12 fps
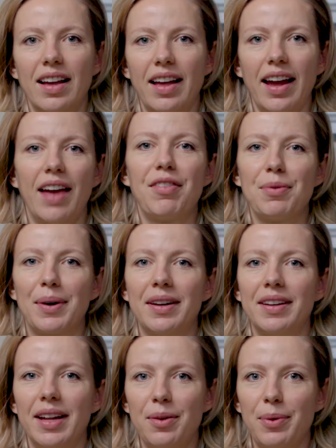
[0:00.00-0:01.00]
Hi
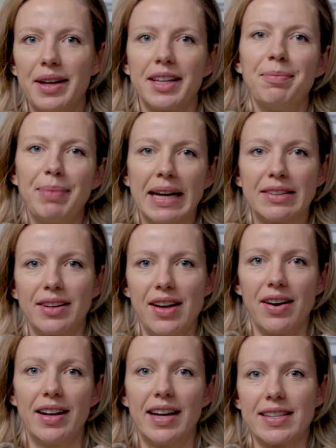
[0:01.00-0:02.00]
everyone, and welcome back to
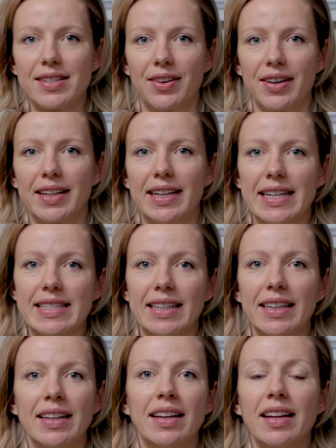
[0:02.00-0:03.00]
Laura Larsen Organizing.
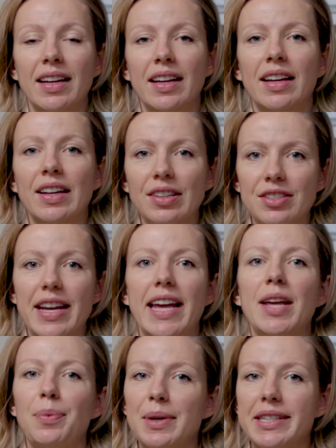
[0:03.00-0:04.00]

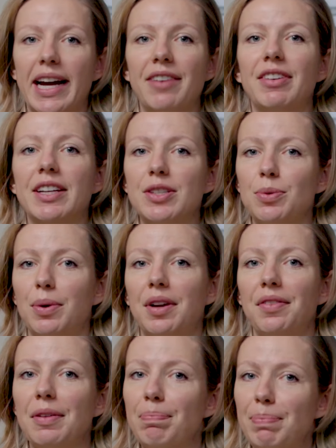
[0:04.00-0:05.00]
Today we're diving into one
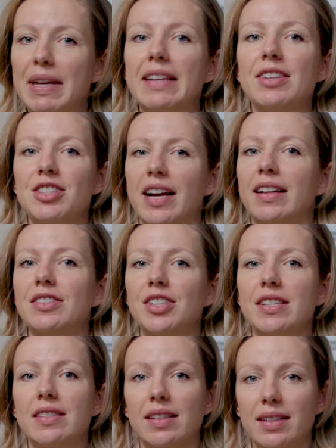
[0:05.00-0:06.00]
of the biggest
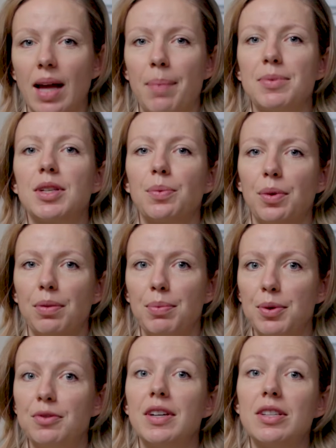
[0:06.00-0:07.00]
challenges that comes with
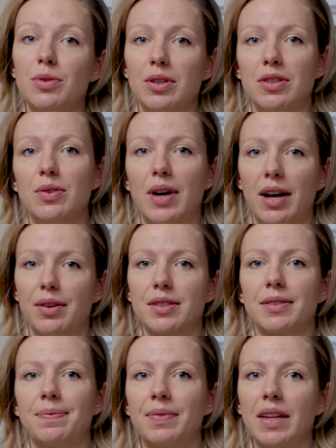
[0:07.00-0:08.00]
moving to a new house:
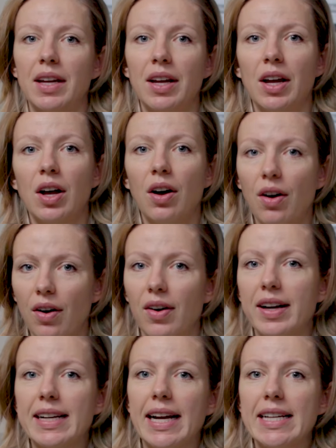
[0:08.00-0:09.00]

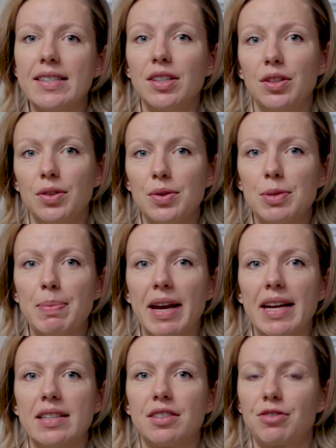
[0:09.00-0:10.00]
organizing your new
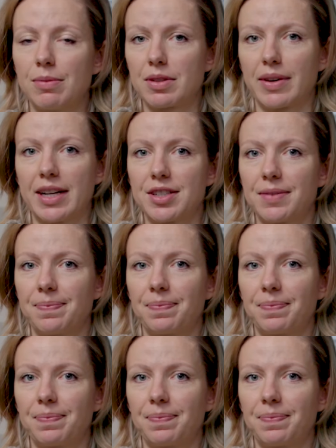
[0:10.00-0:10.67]
space from scratch.